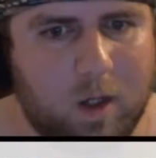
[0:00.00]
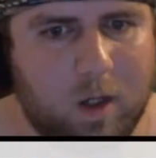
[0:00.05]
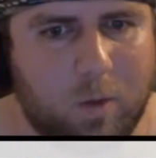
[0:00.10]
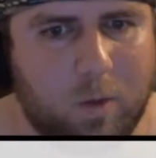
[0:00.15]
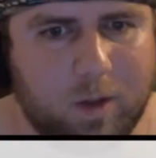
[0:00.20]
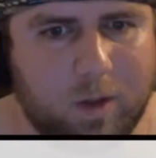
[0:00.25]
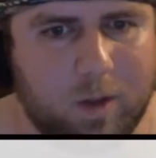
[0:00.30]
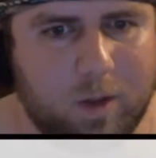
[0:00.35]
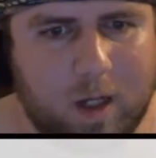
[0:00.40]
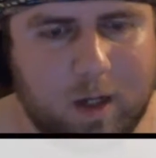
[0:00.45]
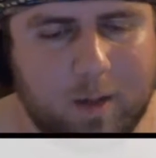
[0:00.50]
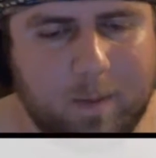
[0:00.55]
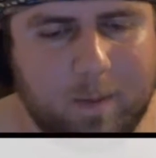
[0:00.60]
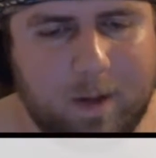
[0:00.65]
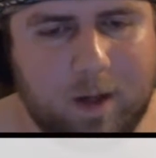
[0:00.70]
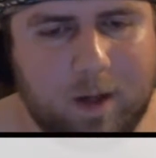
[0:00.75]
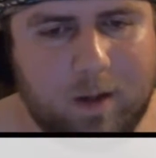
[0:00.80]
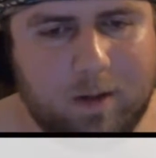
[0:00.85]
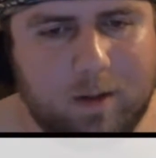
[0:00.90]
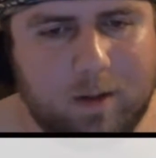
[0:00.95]
We'll talk
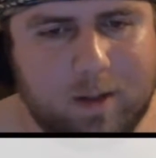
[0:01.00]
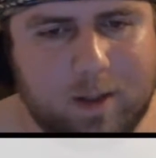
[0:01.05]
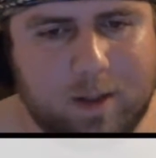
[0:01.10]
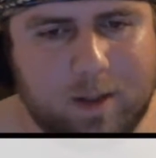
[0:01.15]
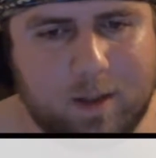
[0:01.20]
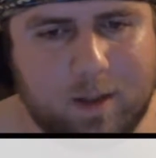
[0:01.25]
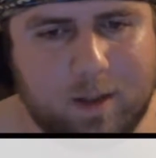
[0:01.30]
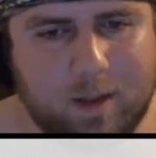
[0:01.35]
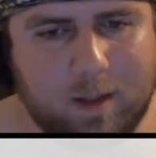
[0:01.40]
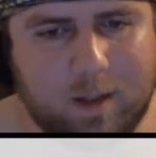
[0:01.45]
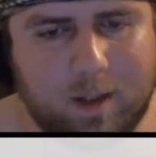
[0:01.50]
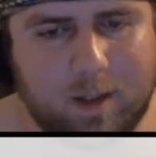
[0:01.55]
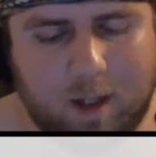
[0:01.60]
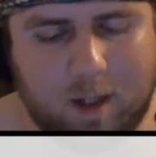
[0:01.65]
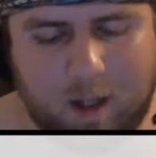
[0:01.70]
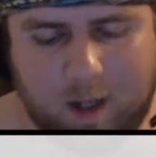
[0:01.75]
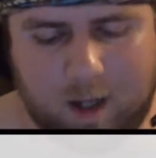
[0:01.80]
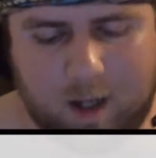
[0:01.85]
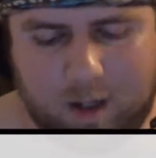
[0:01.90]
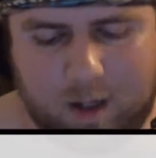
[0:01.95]
about
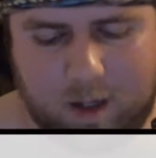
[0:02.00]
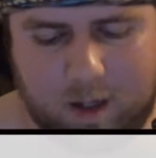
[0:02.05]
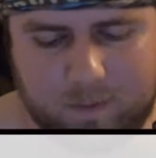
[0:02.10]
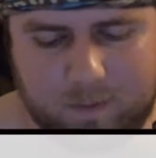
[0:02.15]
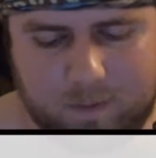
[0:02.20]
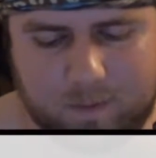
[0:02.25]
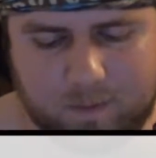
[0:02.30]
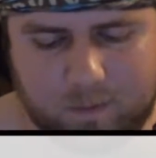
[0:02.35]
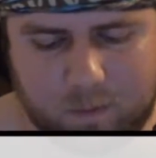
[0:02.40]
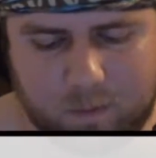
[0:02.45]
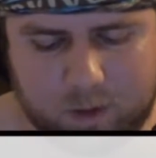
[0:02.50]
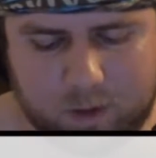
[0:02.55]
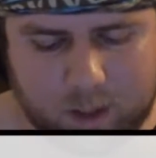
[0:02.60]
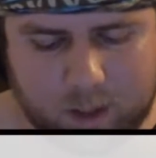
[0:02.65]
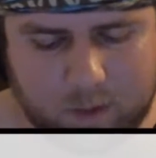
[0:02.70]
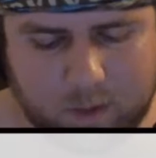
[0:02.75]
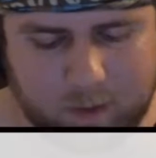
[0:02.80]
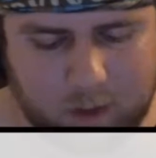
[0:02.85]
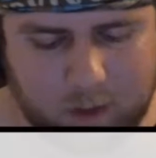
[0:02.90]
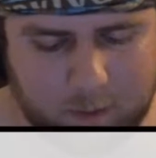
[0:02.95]
a
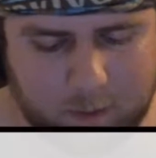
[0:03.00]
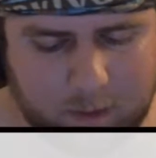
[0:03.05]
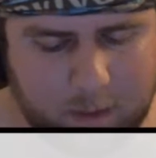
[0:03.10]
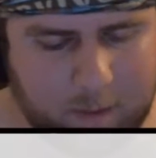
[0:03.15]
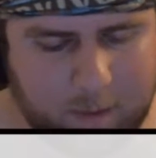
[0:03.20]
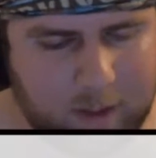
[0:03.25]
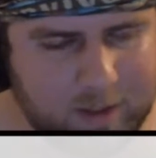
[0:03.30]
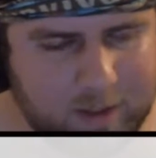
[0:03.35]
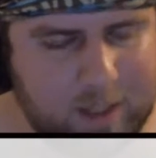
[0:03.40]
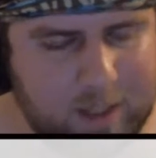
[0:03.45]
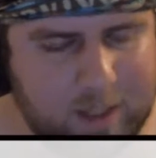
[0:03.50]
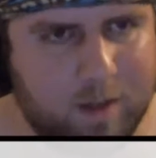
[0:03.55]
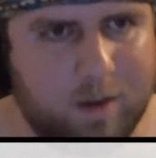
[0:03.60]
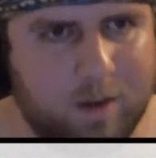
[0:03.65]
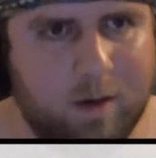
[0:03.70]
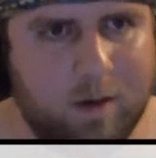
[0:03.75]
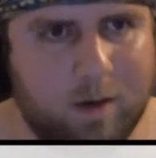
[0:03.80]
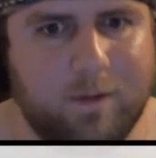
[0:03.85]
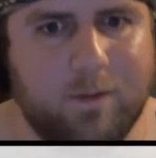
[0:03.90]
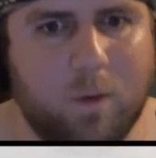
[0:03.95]
little bit about season
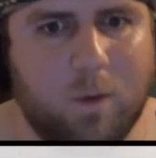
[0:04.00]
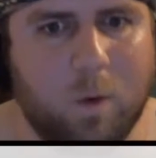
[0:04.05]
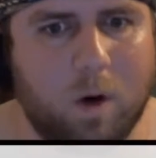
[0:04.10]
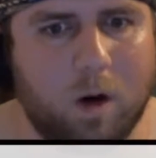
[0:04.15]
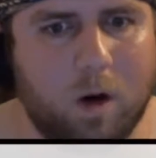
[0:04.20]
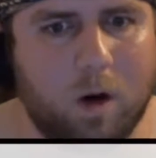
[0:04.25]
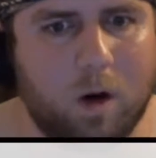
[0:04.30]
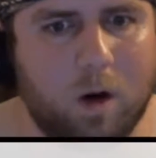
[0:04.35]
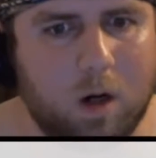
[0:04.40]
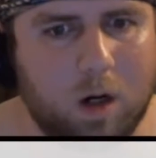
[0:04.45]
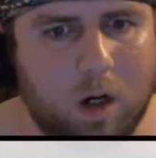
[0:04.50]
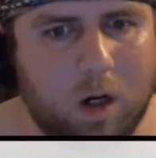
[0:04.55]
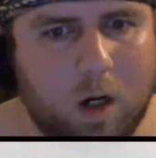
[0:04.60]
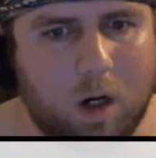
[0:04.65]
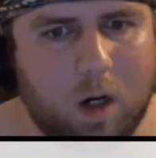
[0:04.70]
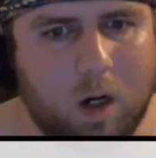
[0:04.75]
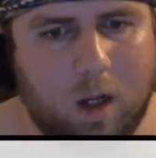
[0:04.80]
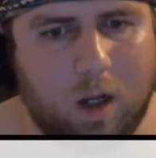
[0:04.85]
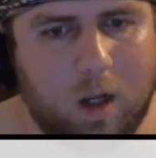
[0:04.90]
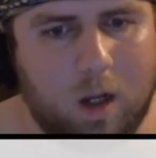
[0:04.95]
34
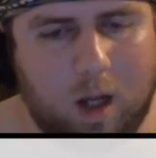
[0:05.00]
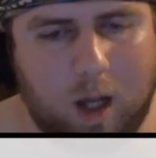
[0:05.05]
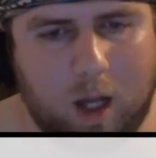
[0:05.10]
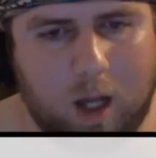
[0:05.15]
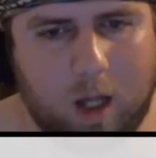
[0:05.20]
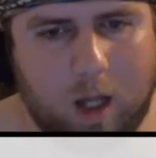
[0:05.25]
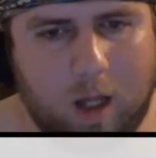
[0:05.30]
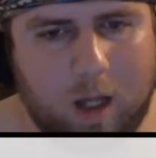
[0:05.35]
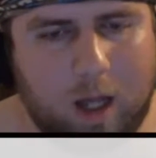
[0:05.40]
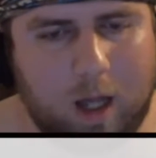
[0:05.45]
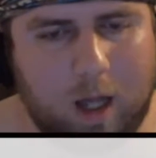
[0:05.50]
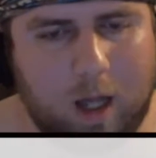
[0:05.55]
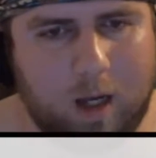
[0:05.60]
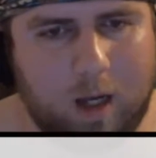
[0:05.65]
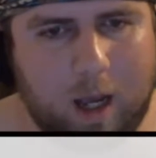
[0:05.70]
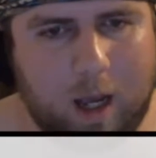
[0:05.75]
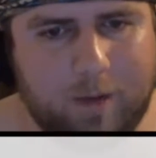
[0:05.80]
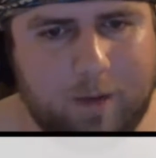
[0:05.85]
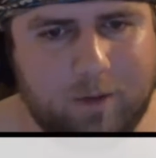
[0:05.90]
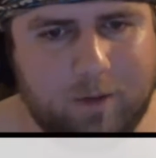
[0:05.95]

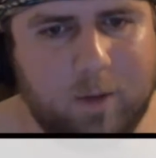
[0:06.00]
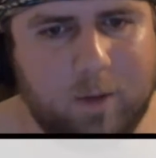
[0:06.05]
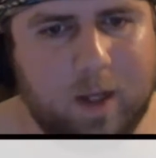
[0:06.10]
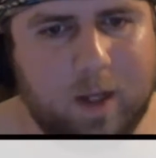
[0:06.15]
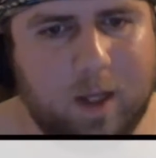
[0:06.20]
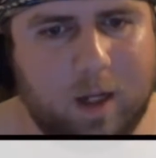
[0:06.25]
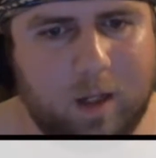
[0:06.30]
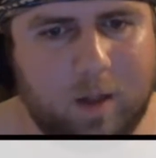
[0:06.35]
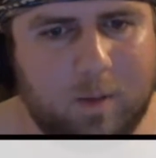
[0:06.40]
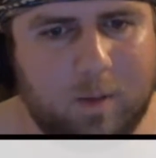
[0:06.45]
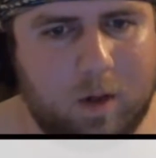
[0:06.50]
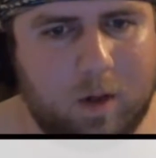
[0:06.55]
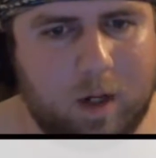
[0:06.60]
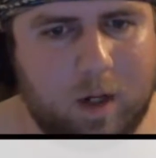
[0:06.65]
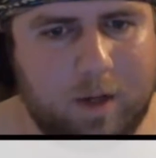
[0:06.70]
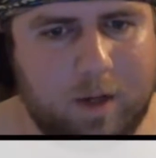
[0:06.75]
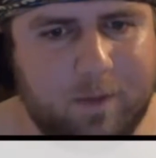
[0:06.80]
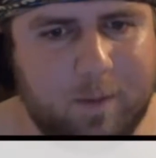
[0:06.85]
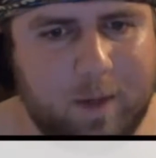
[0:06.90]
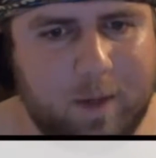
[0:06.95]
after we get a little more
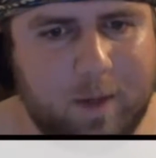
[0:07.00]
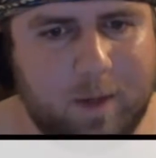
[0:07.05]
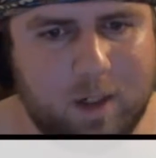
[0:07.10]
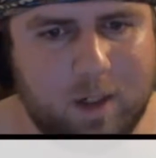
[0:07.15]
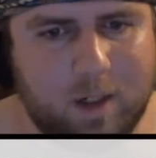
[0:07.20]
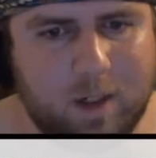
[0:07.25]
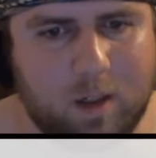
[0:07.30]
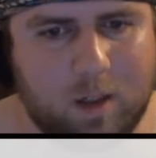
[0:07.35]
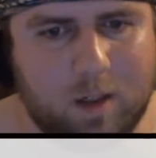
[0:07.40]
information.